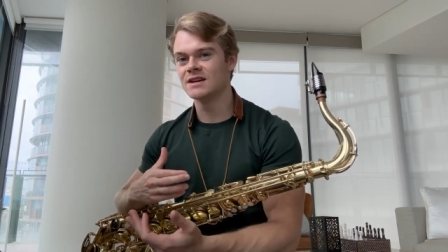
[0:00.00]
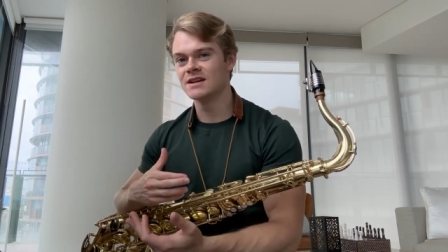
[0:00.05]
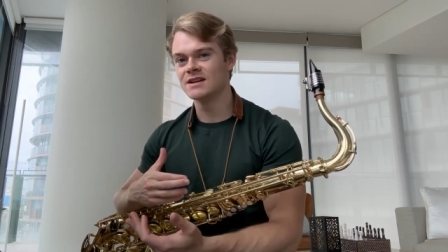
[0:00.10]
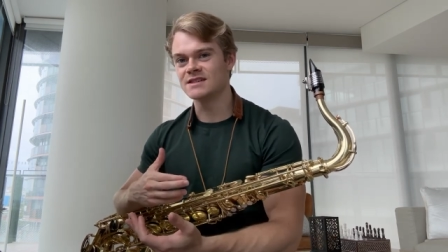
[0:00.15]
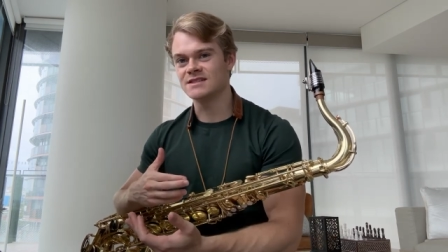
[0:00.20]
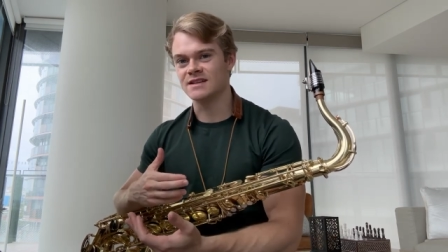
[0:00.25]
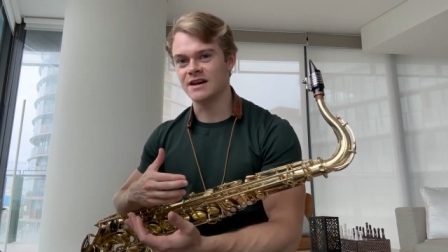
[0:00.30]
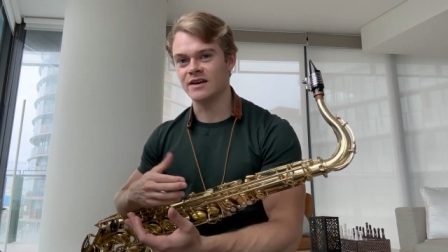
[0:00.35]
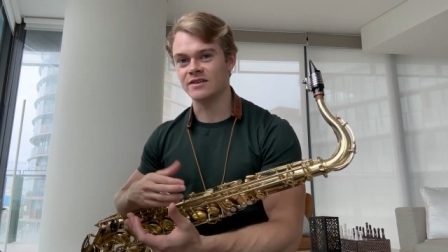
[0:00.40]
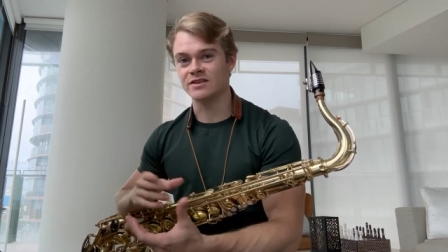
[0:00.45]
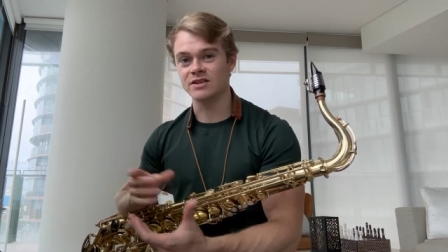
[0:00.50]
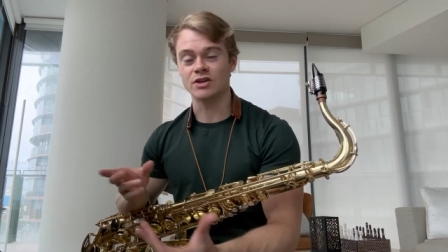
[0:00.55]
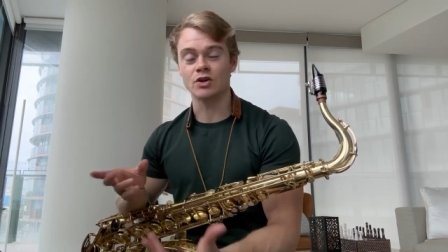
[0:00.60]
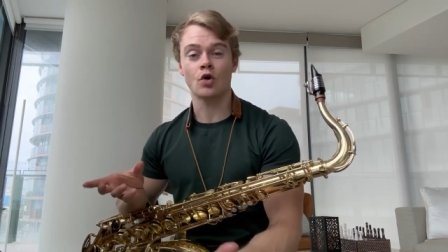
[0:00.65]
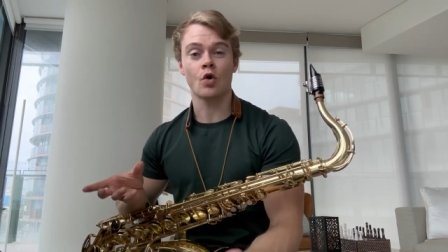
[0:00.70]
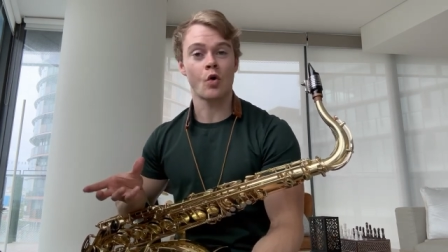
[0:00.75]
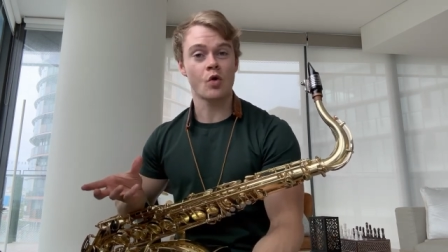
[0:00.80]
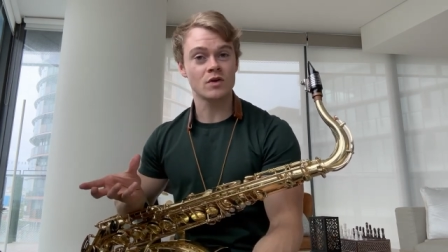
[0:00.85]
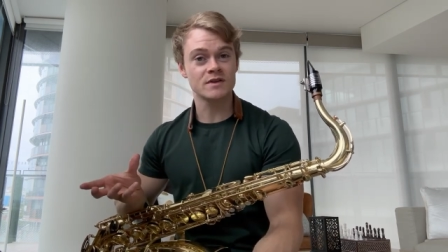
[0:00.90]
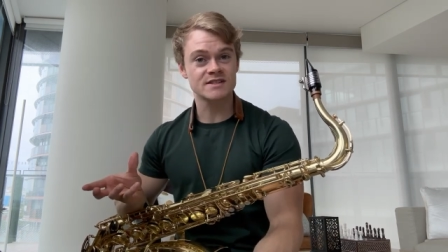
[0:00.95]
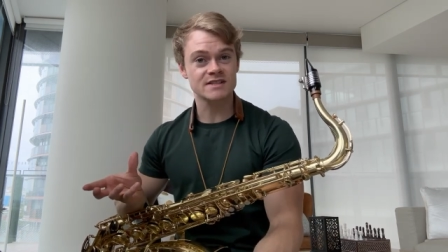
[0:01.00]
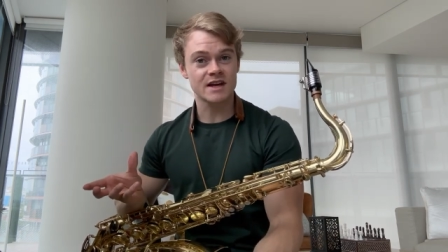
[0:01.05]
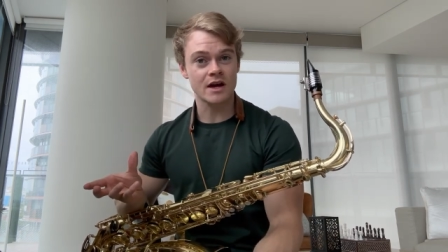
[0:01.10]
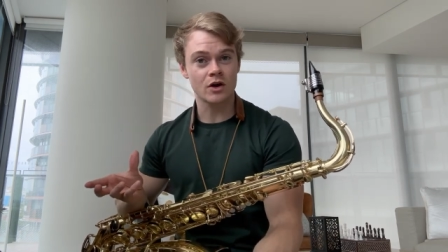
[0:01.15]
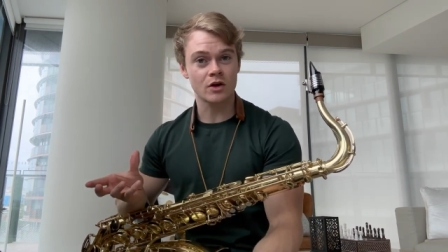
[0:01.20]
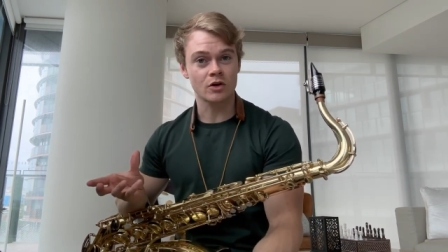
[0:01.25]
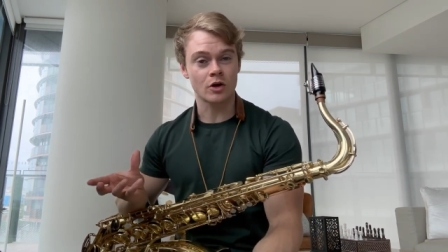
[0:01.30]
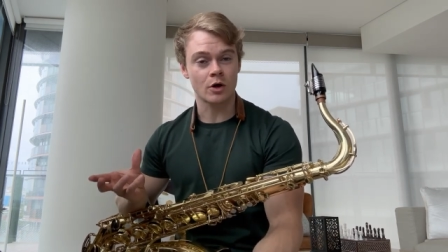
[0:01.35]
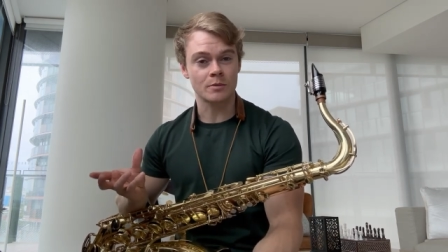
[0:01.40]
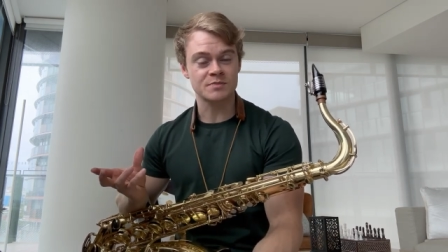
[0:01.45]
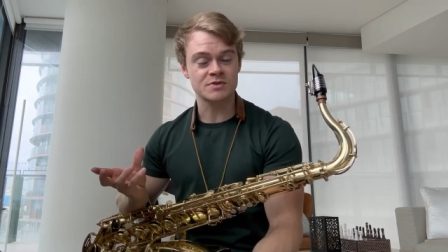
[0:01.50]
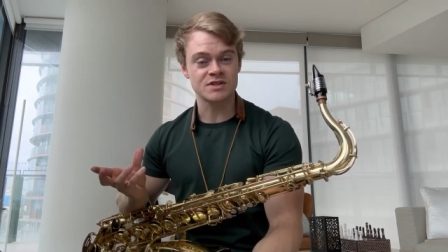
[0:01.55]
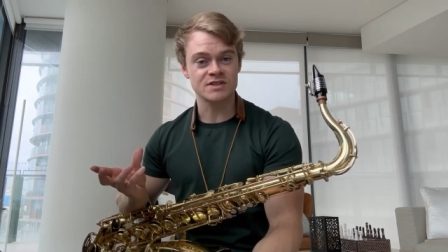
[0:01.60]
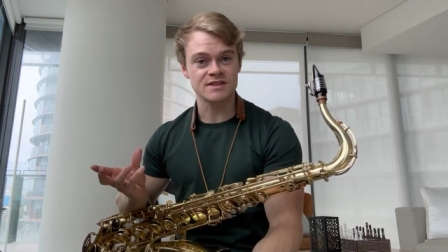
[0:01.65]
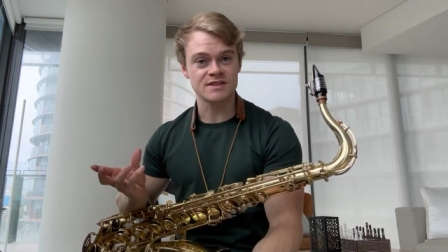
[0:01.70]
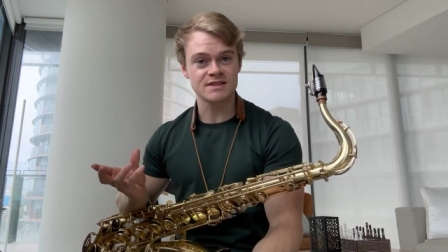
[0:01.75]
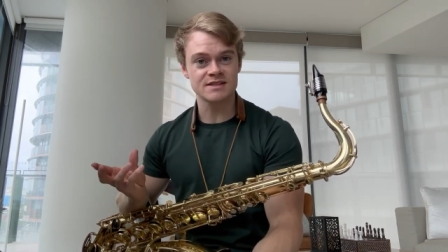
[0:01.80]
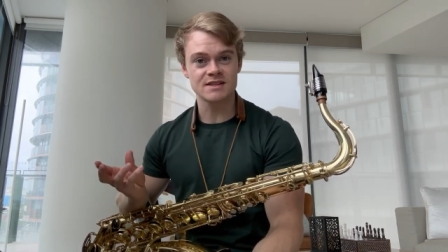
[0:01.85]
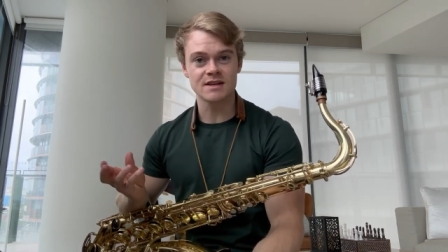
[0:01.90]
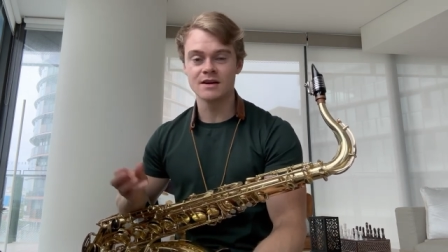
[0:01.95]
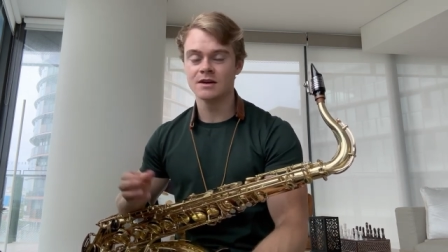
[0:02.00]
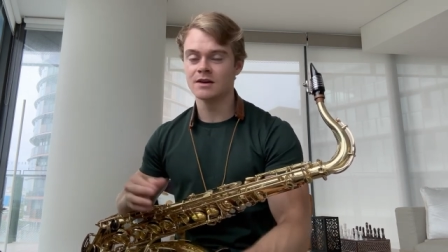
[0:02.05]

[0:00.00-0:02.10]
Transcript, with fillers: sounding chord scale options,